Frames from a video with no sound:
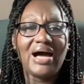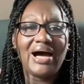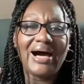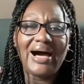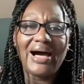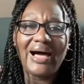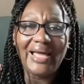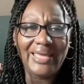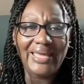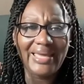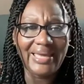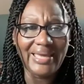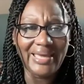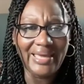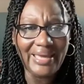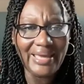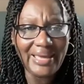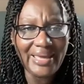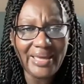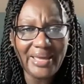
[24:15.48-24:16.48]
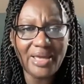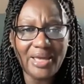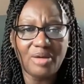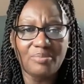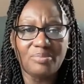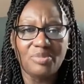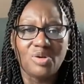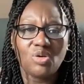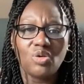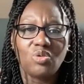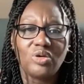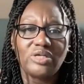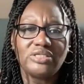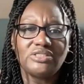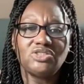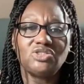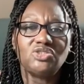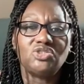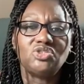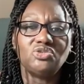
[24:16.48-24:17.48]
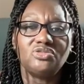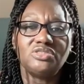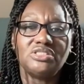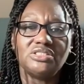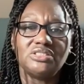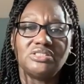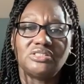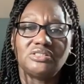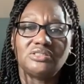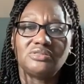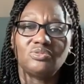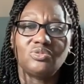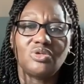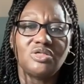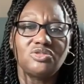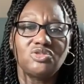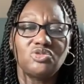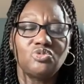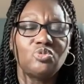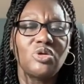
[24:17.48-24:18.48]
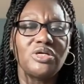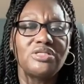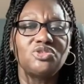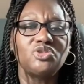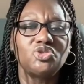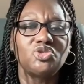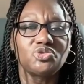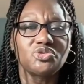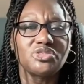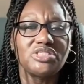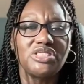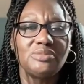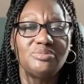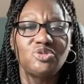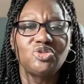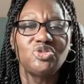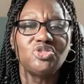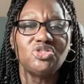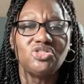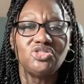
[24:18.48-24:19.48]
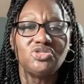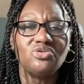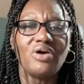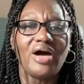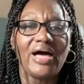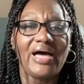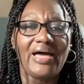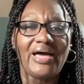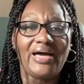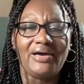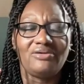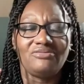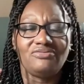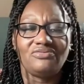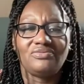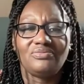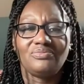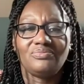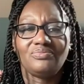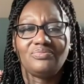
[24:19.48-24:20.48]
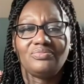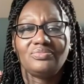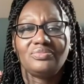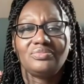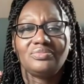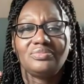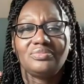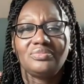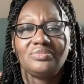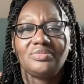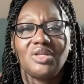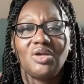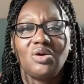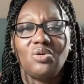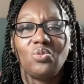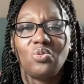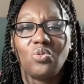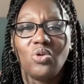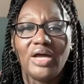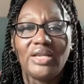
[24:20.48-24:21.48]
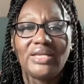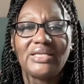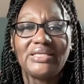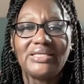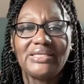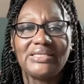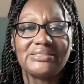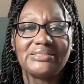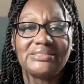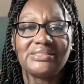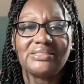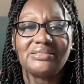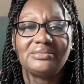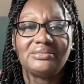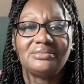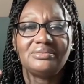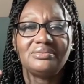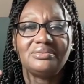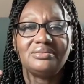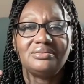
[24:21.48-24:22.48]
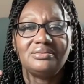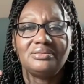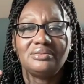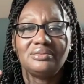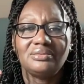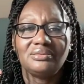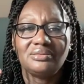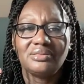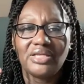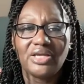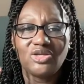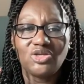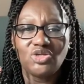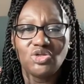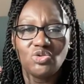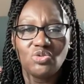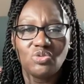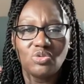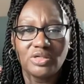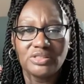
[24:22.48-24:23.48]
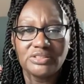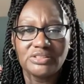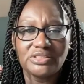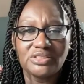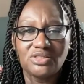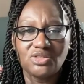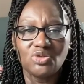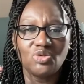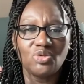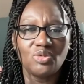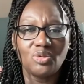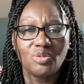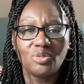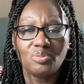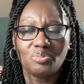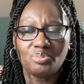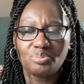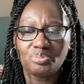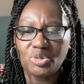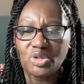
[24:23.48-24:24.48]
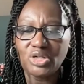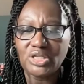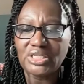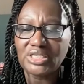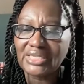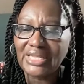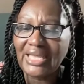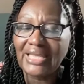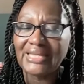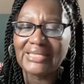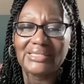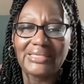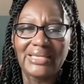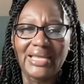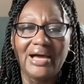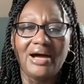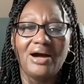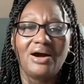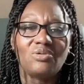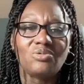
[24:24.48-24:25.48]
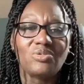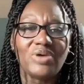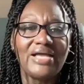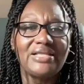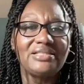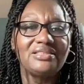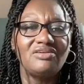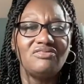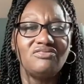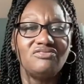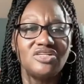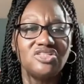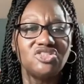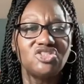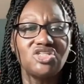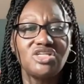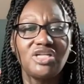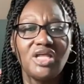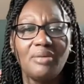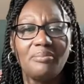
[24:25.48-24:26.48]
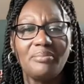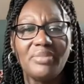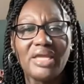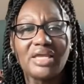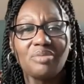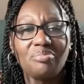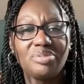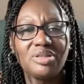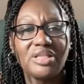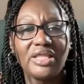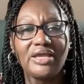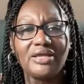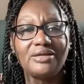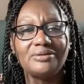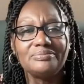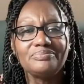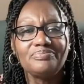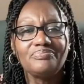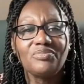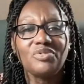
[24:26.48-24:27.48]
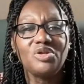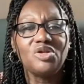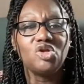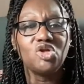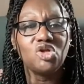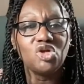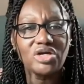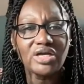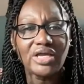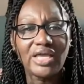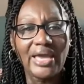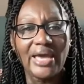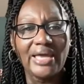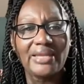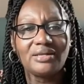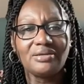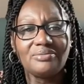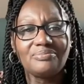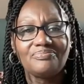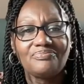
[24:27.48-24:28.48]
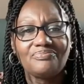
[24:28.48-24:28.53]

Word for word: I am going to do this. What, what dreams do you have? What is that you want to do? Put that down, write the vision and make it plain. Look at it.